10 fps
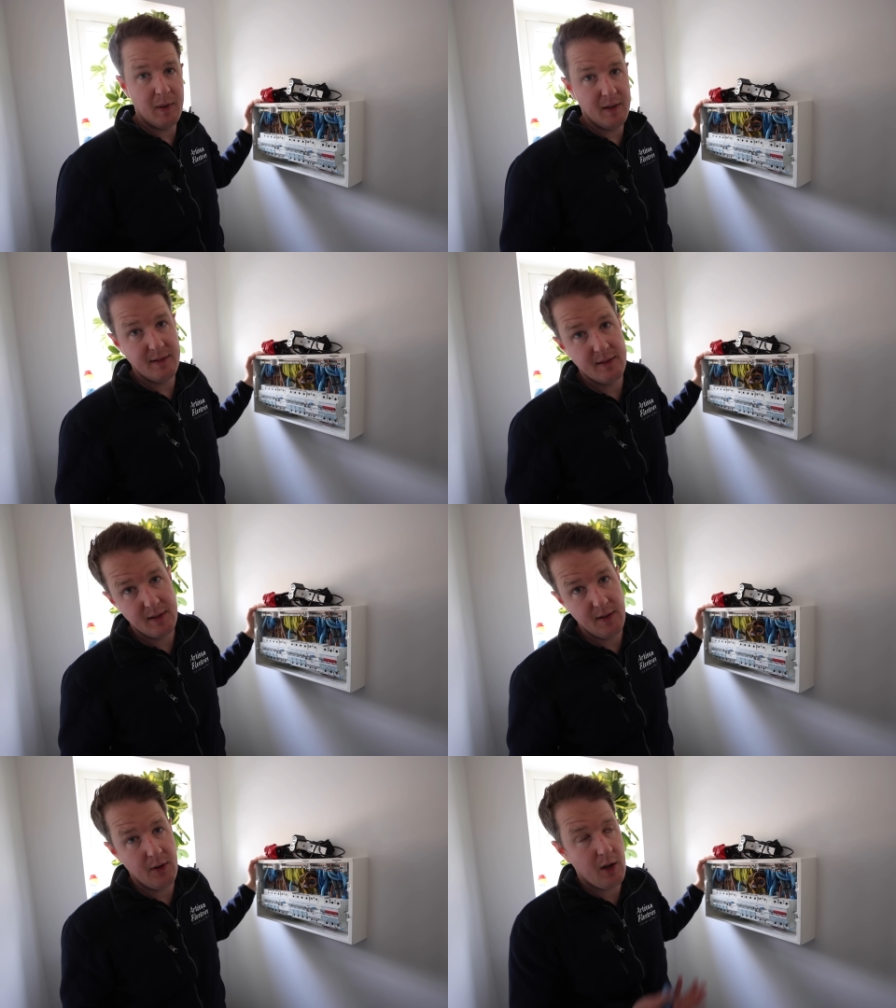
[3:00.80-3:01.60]
because
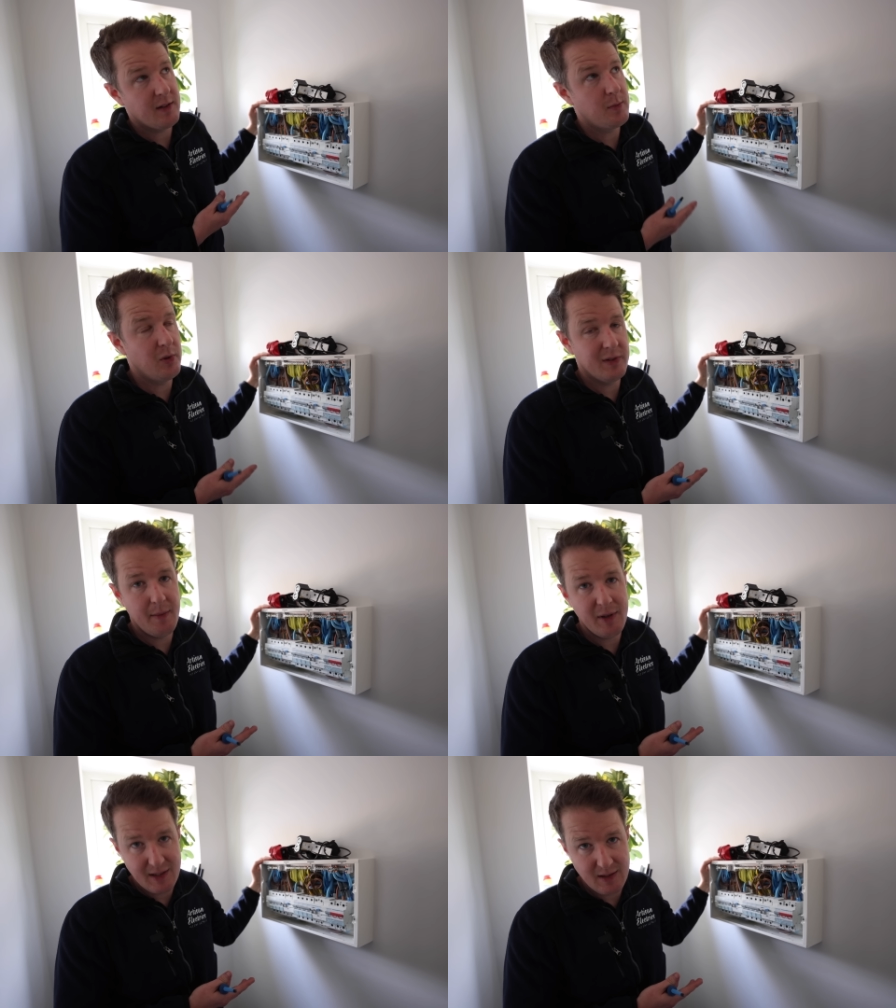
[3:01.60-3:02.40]
if the customer is
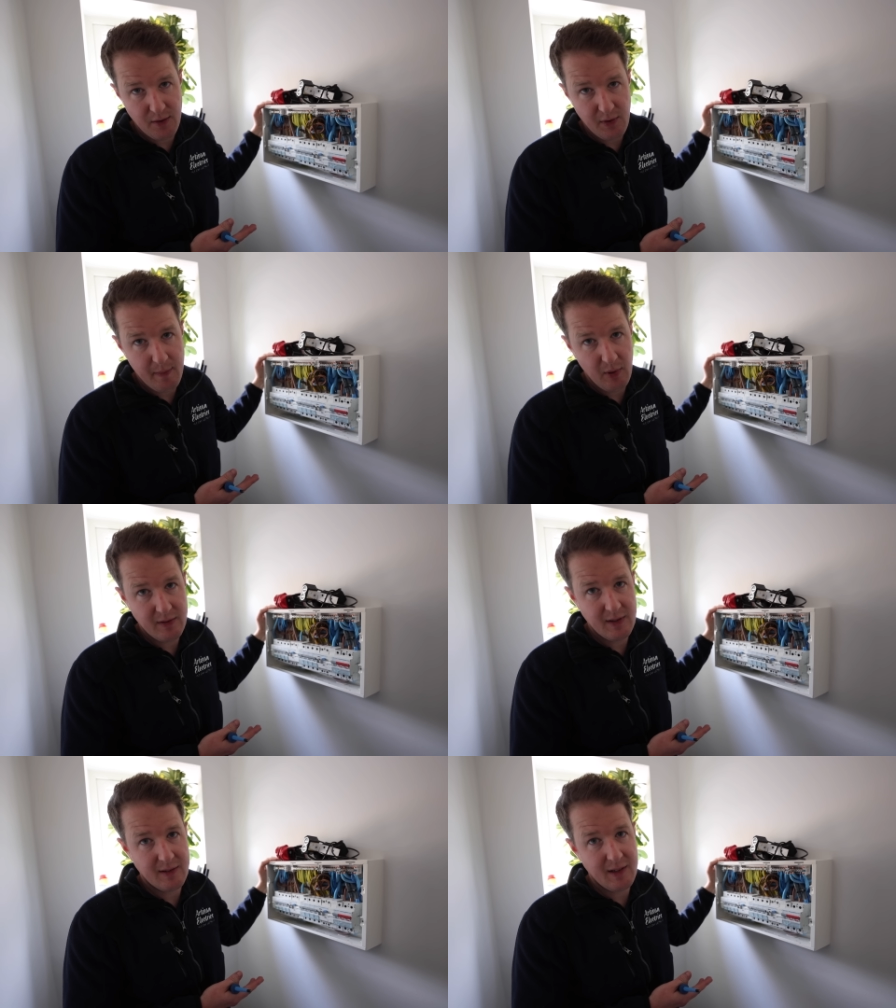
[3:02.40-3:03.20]
limited to
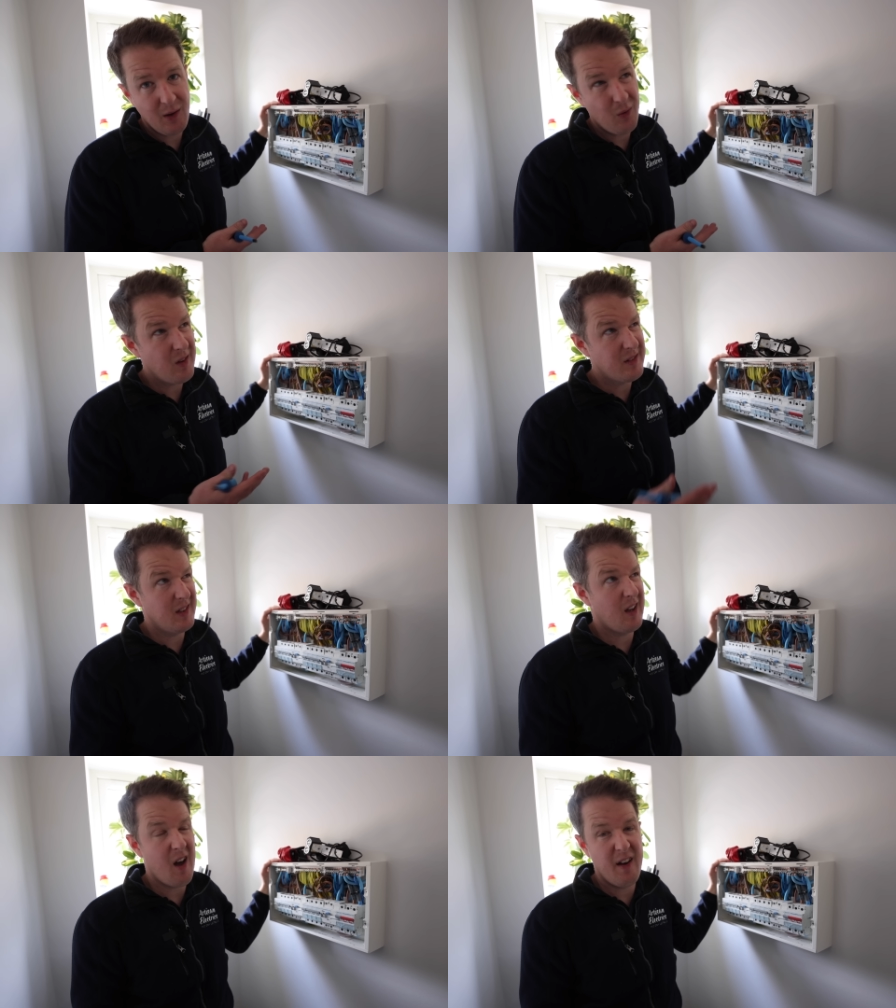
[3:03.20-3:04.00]
3.6 kilowatts,
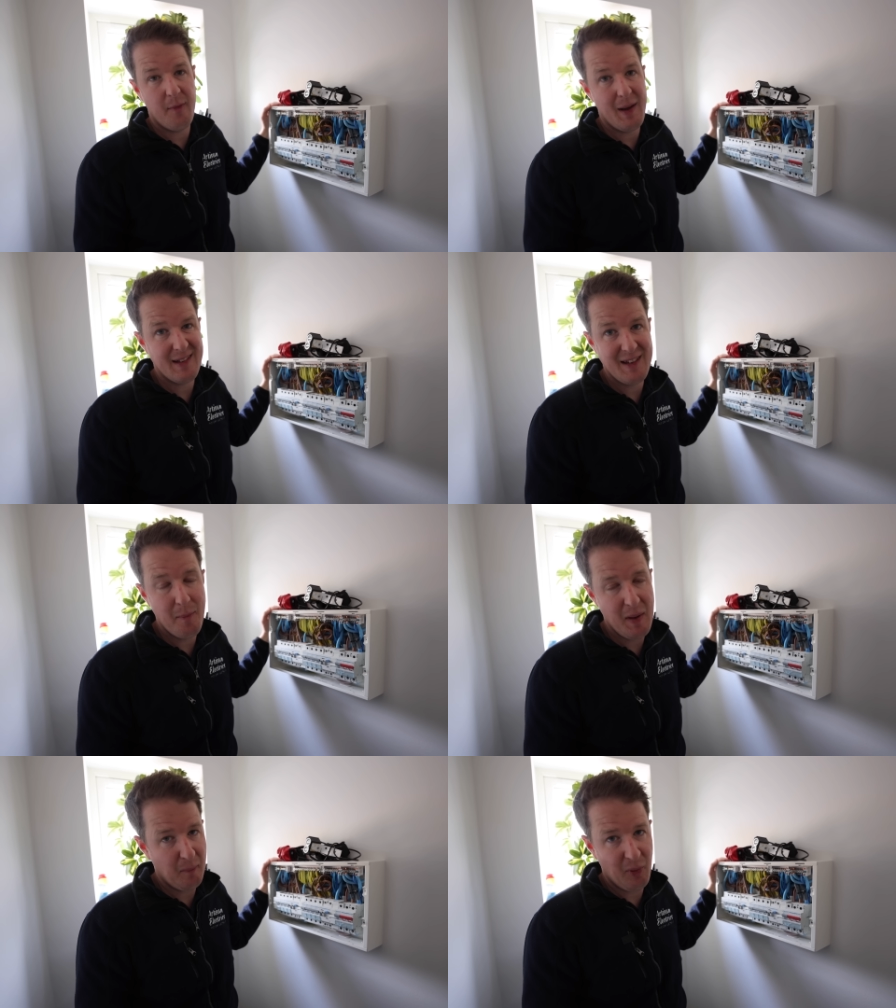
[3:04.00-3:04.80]
it kind of makes it a
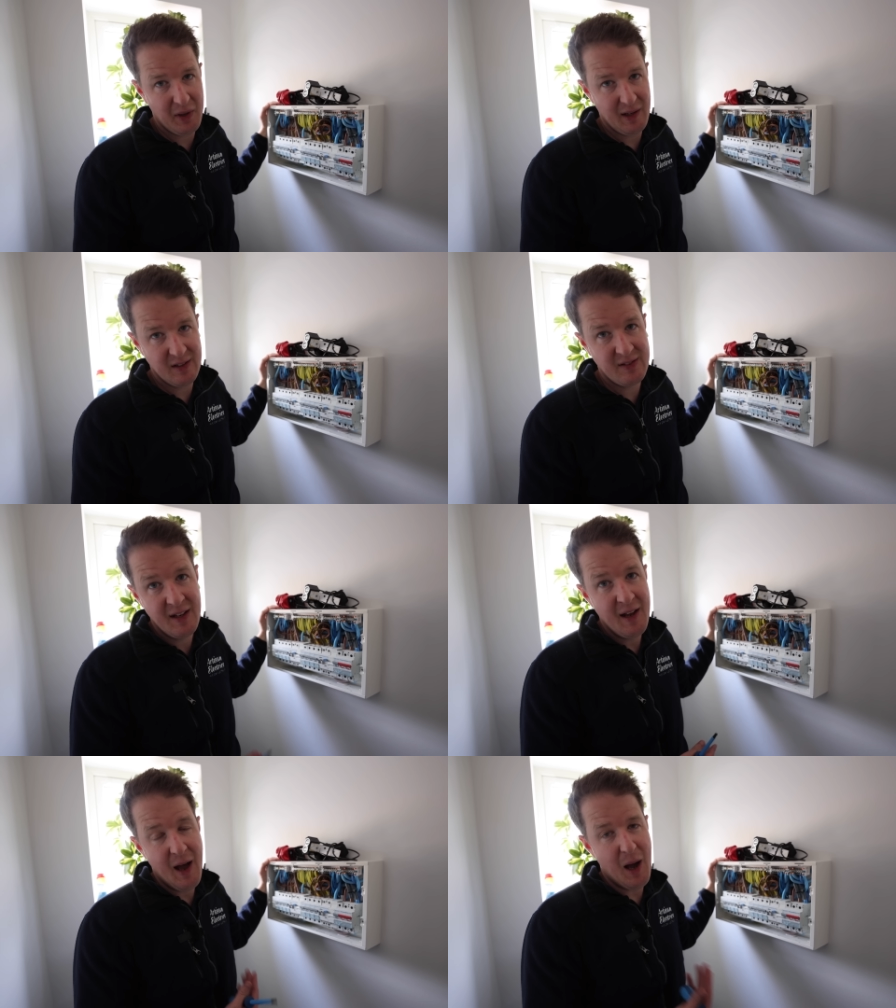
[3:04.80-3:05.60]
bit pointless
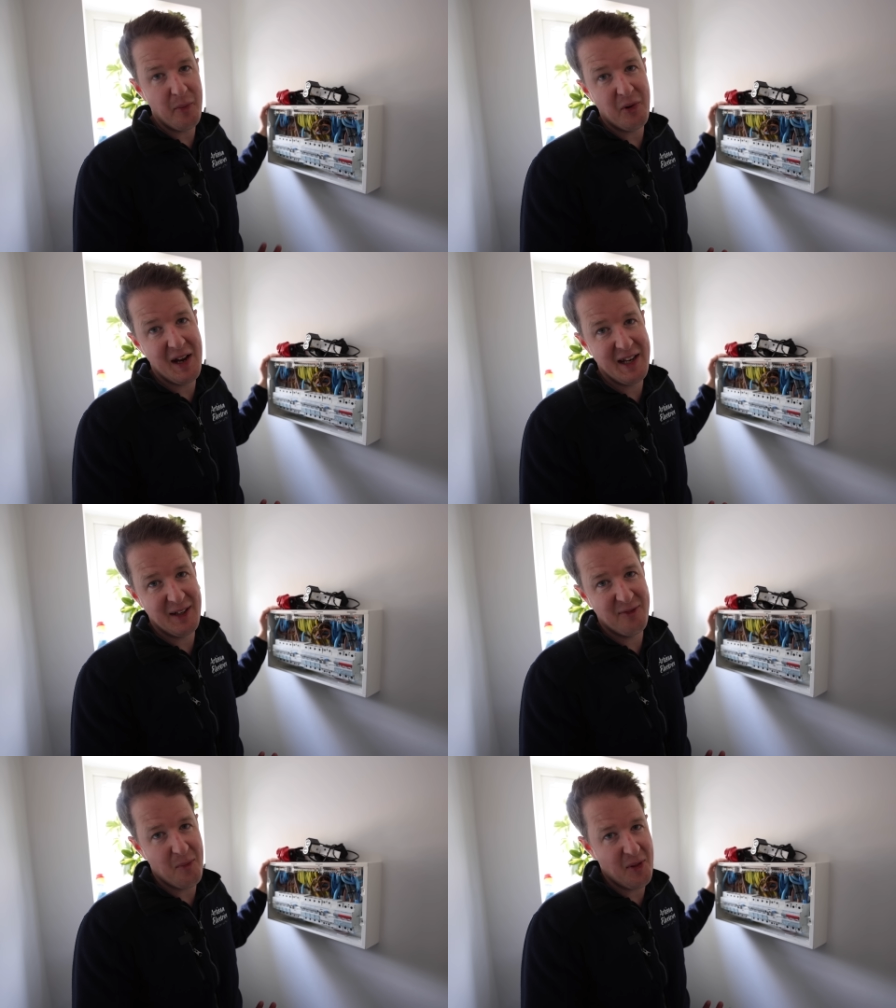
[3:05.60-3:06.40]

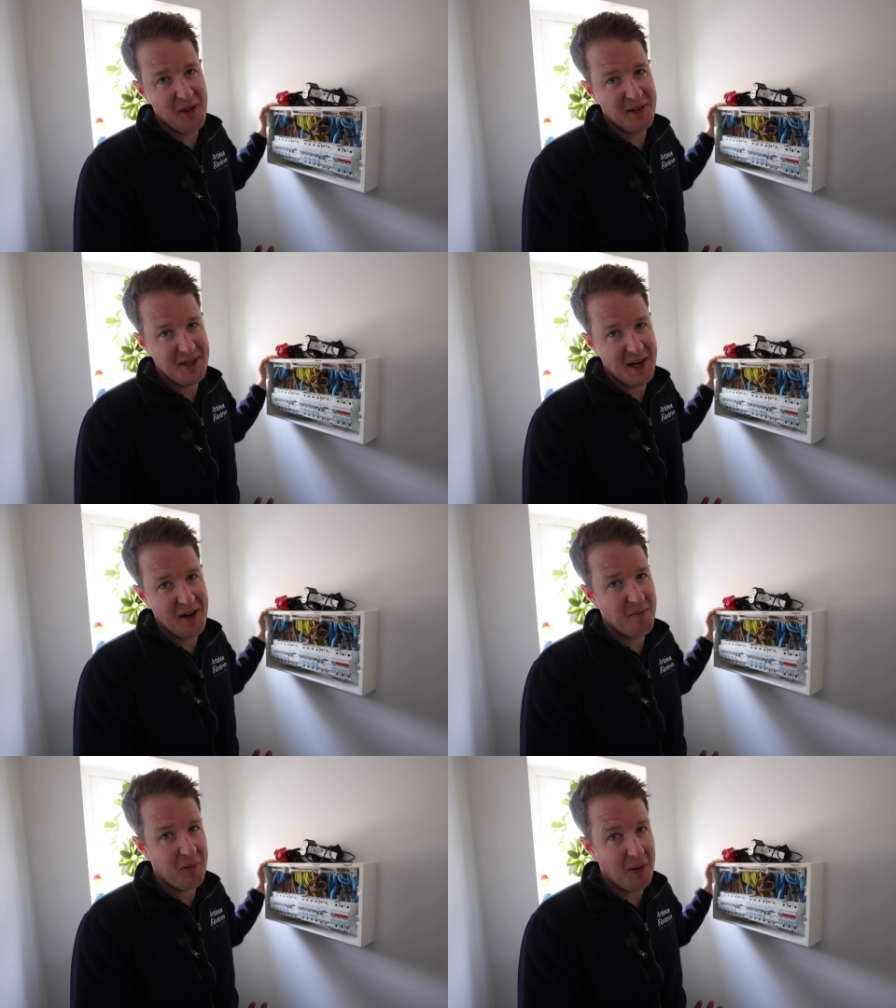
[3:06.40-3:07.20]
upgrading from a 13
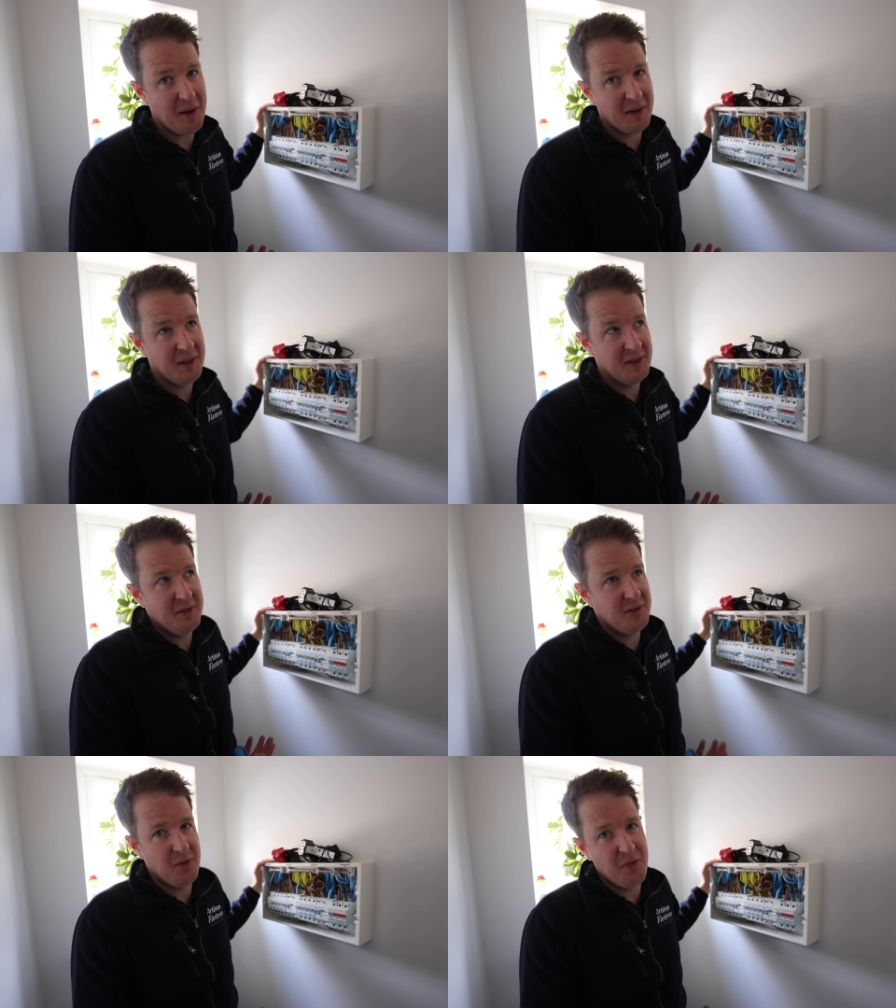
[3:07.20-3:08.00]
amp plug
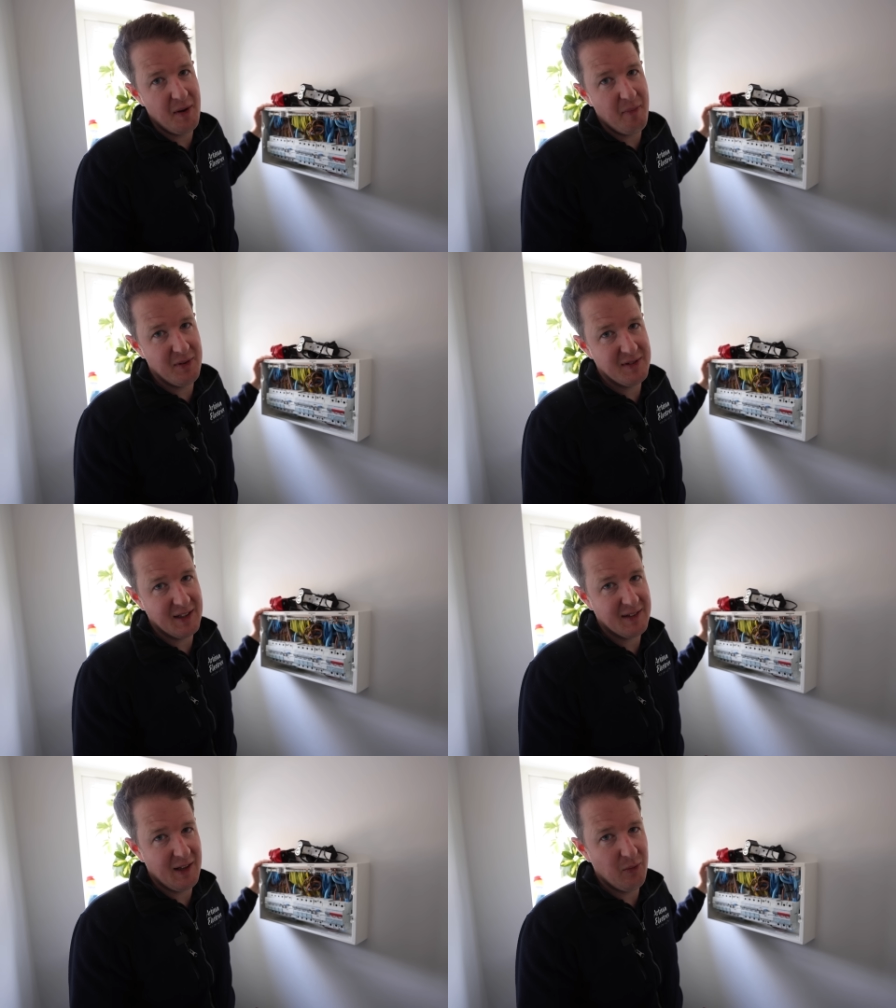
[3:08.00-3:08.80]
to a
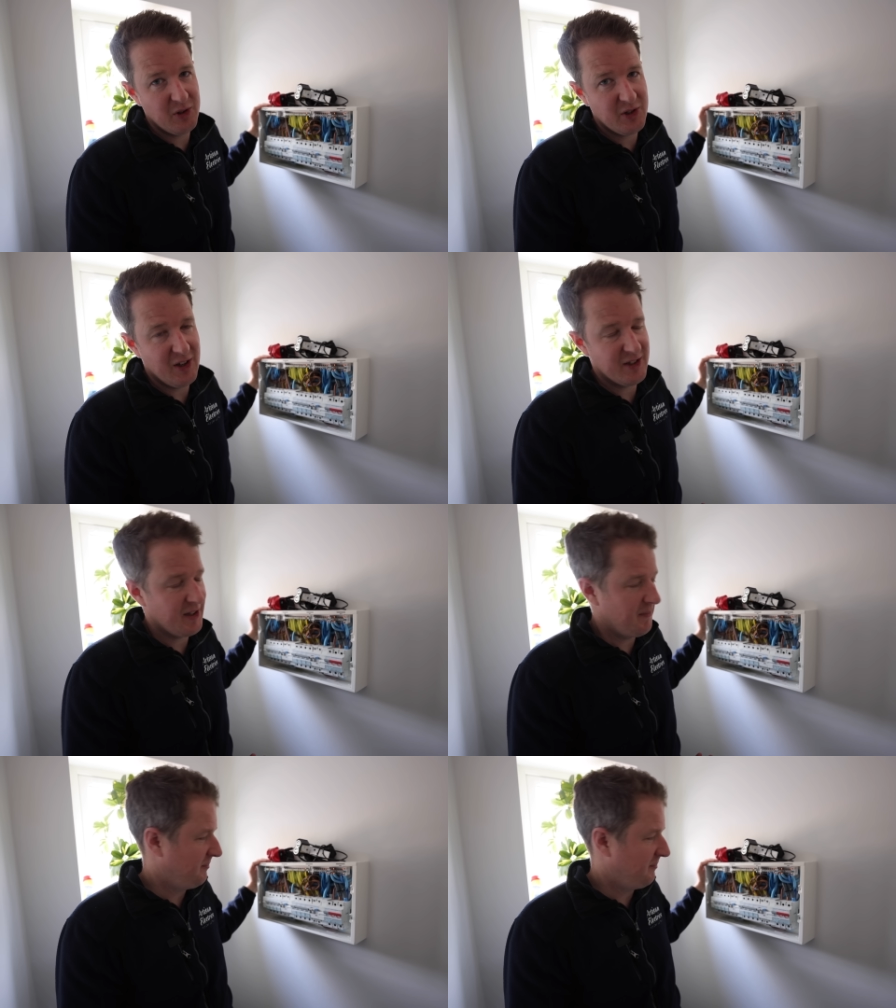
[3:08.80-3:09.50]
3.6 kilowatt charger.